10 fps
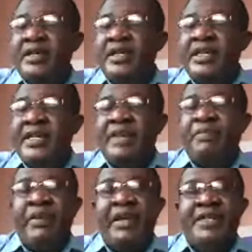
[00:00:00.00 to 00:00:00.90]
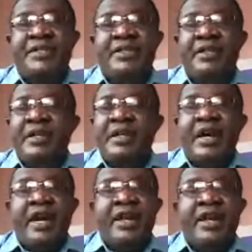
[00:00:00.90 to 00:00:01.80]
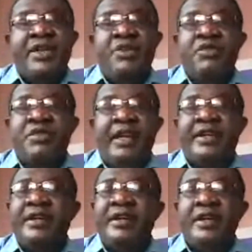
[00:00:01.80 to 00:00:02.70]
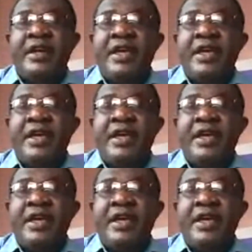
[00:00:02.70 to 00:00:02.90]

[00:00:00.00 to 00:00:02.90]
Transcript: in that place and you click,